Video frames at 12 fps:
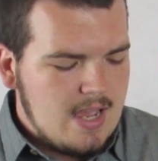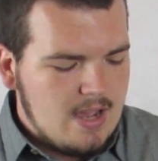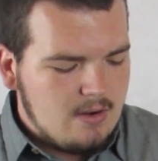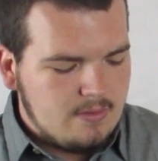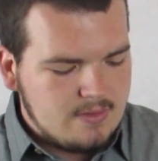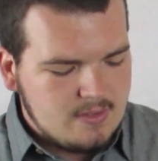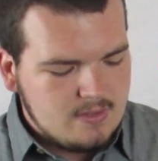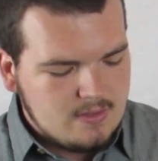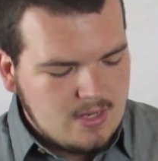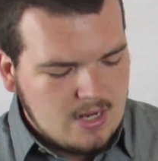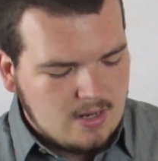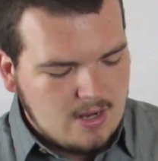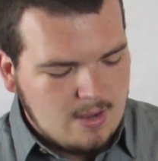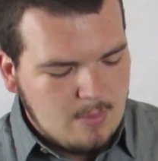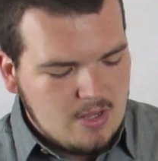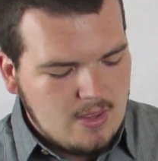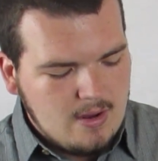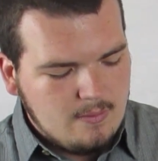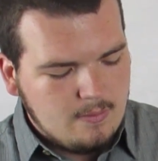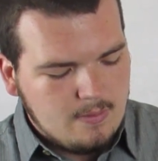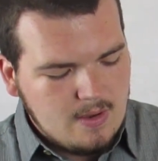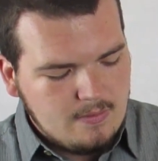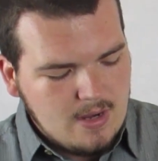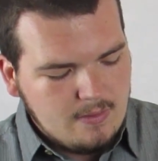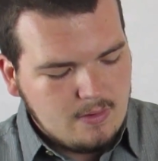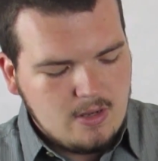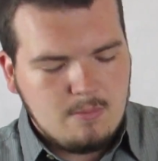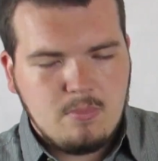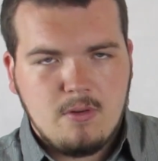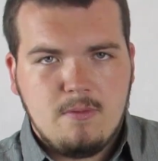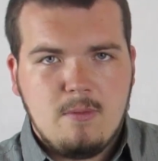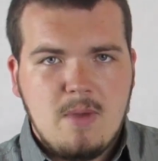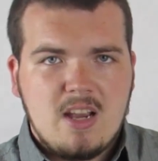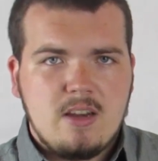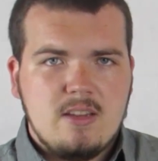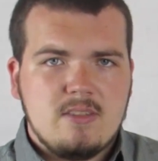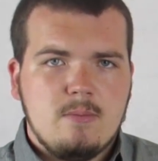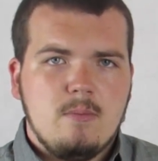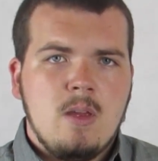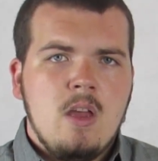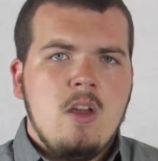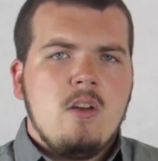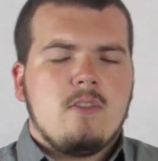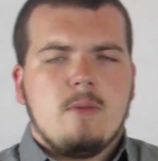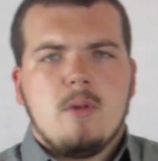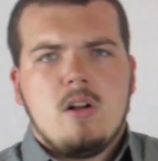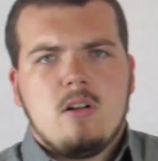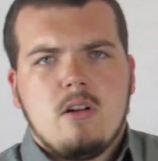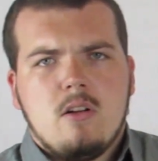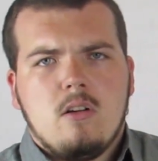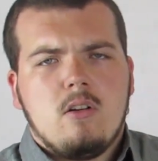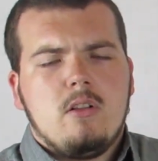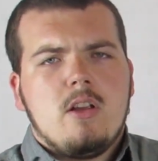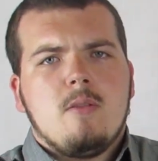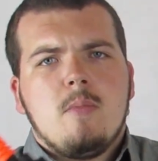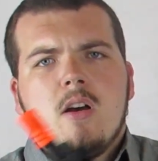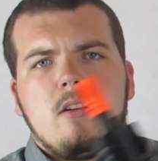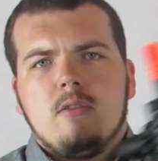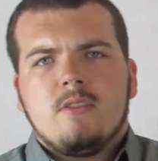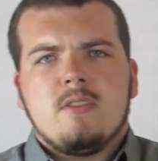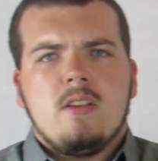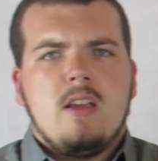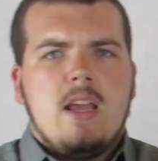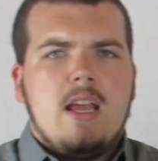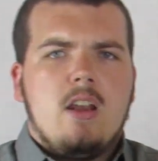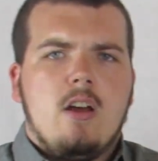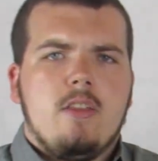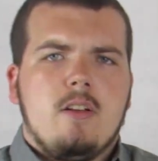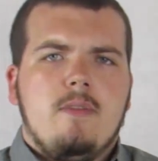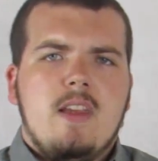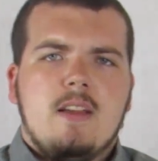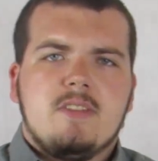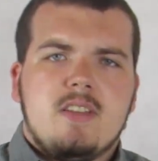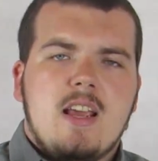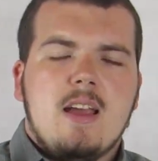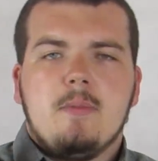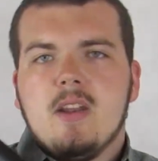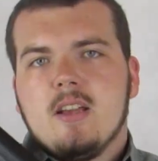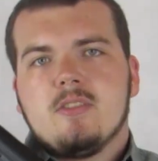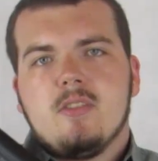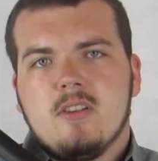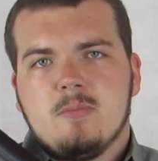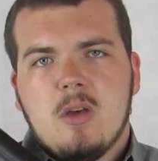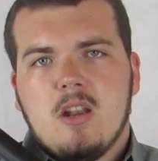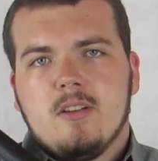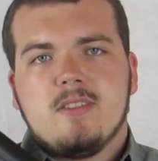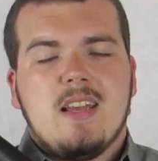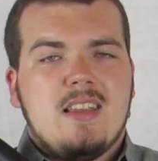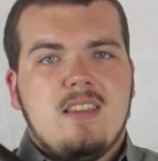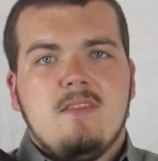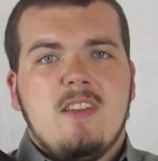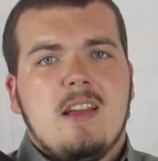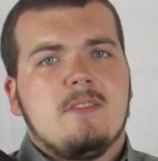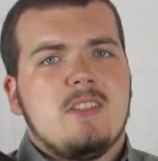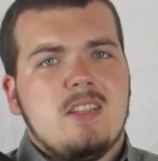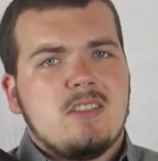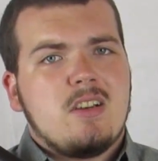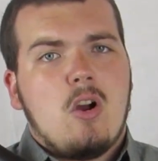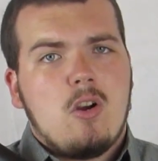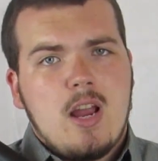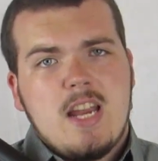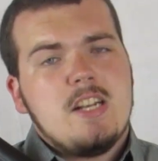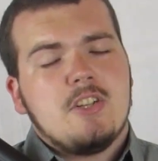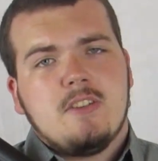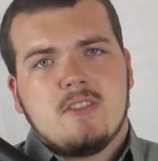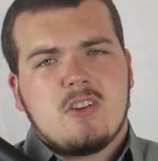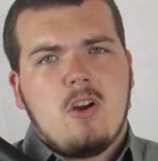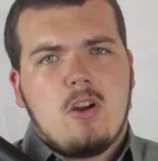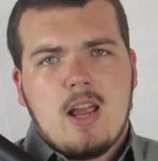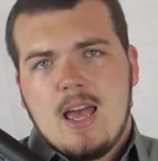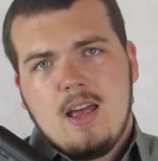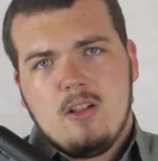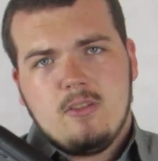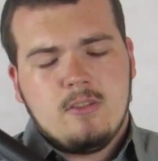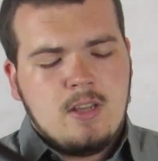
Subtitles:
out of sync. I mean, they've definitely improved the mechanism from earlier models and other VFC ambidextrous models like the VFC Star H and Star L.